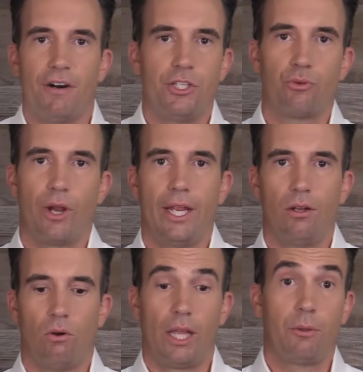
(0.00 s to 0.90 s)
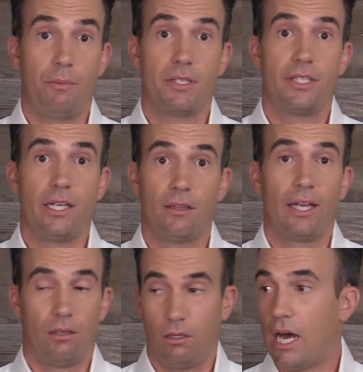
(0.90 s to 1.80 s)
funds rate, or like we've been seeing
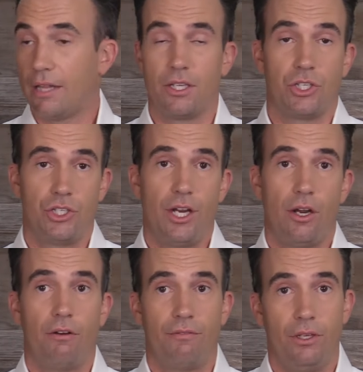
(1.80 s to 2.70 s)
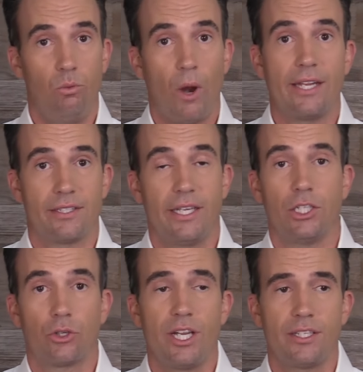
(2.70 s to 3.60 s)
like a lot this year of the rates
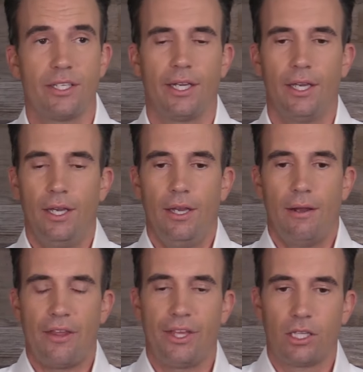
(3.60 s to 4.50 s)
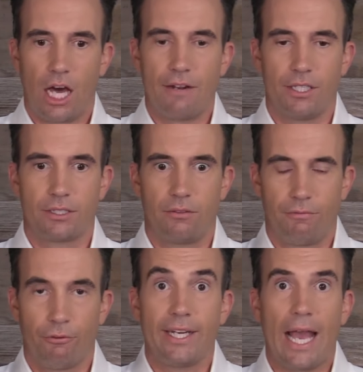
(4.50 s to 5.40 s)
increasing, I think a lot of us
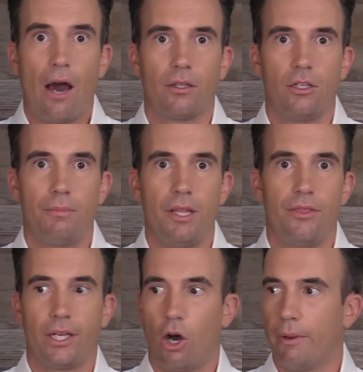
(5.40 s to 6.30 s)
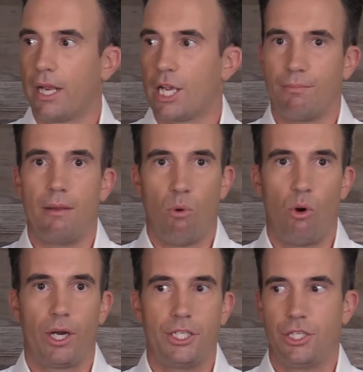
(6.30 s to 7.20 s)
freak out a little bit and think, oh my gosh, my
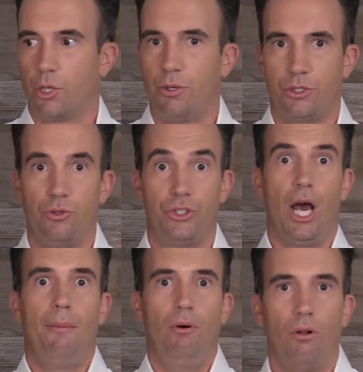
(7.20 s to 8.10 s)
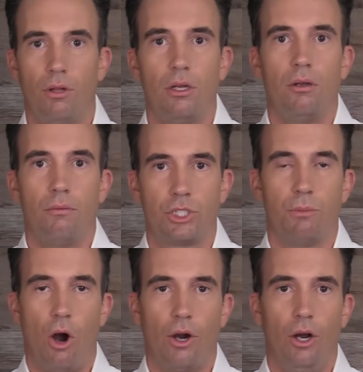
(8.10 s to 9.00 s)
mortgage is going to double
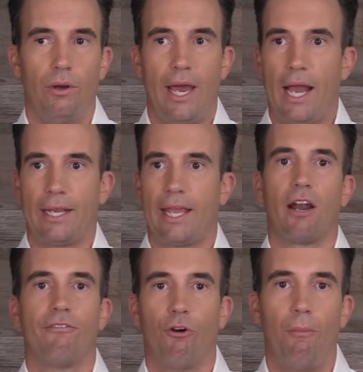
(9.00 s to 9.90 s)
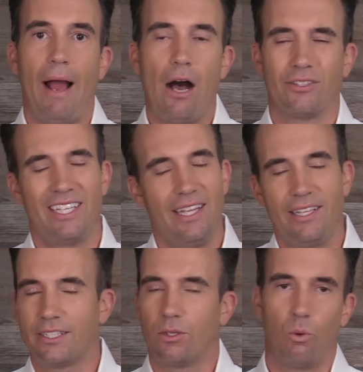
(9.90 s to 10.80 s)
tomorrow and I can't afford my house. It, it
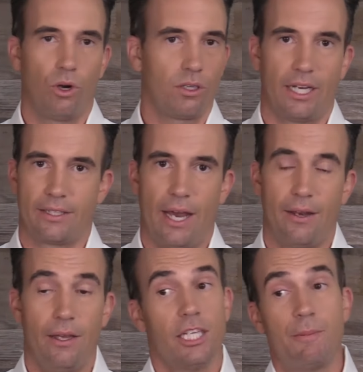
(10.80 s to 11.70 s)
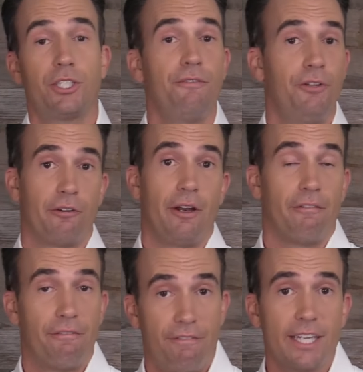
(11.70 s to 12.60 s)
doesn't work like that, especially if you're in a
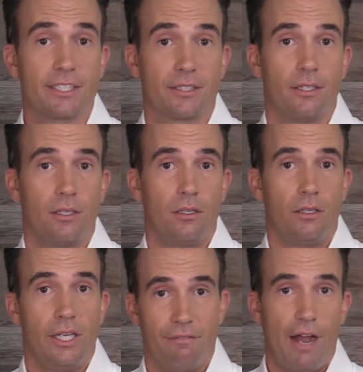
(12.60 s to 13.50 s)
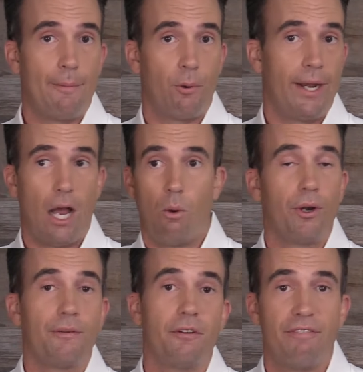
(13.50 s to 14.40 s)
fixed environment right now, it
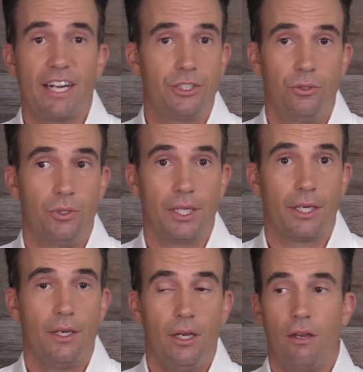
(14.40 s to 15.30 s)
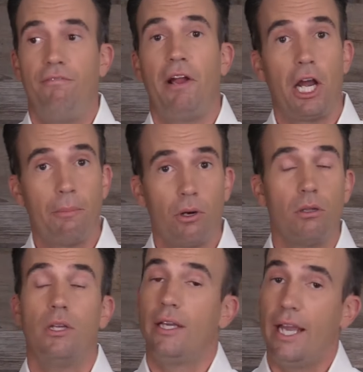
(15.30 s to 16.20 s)
won't even affect you really.
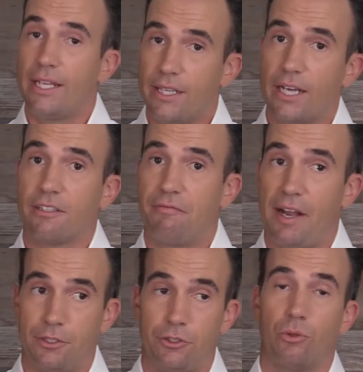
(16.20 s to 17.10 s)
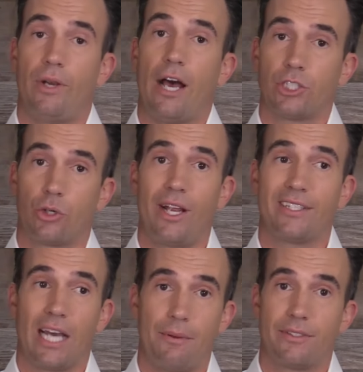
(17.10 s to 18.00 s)
Variable, it does affect you. So now's a great
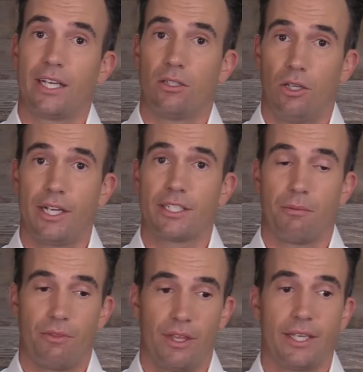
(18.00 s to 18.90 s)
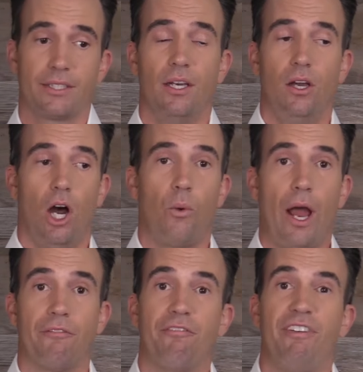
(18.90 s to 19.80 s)
time to take a look at some things
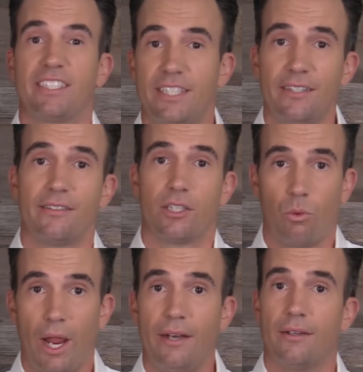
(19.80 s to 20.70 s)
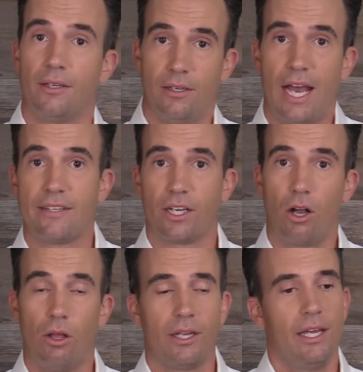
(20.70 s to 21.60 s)
around fixing the rate, as I
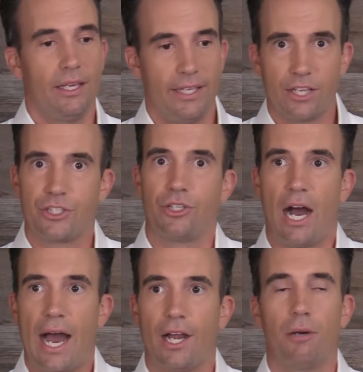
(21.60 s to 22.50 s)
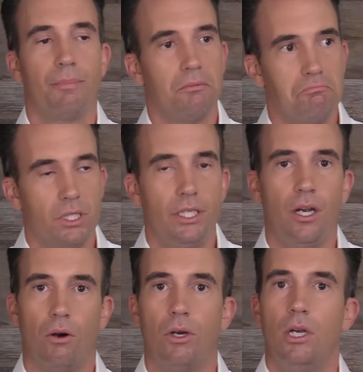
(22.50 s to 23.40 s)
call it. Yes, you're higher, but you
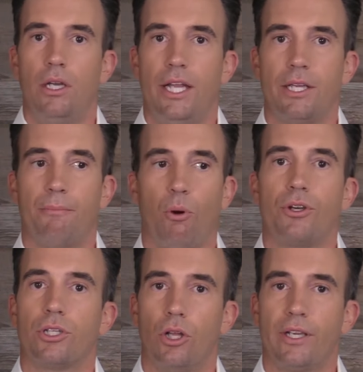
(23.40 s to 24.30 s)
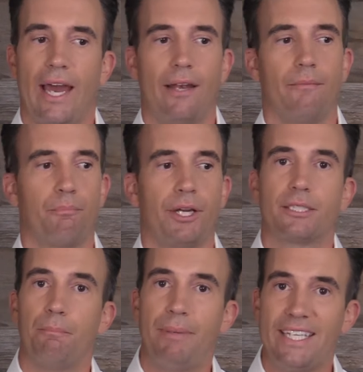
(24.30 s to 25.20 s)
know, it's important to look at it and bring
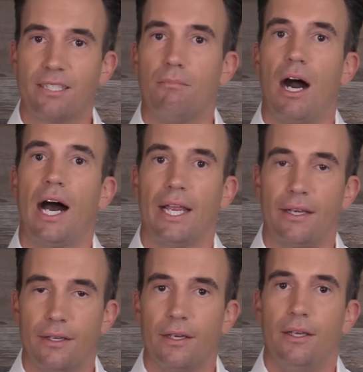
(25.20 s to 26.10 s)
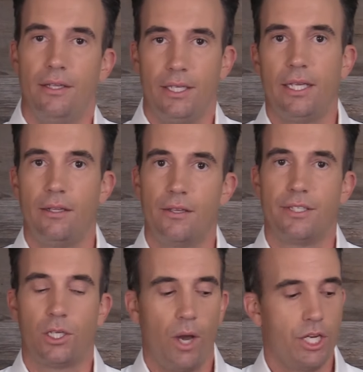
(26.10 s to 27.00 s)
some peace of mind into
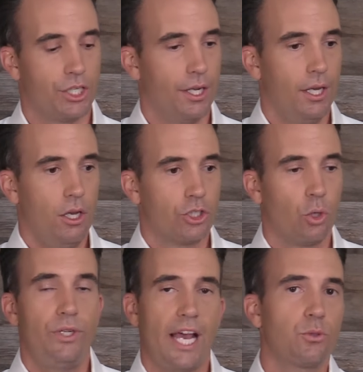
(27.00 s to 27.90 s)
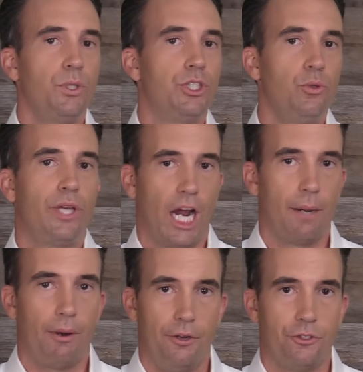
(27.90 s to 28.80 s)
this equation. So yes, we do care about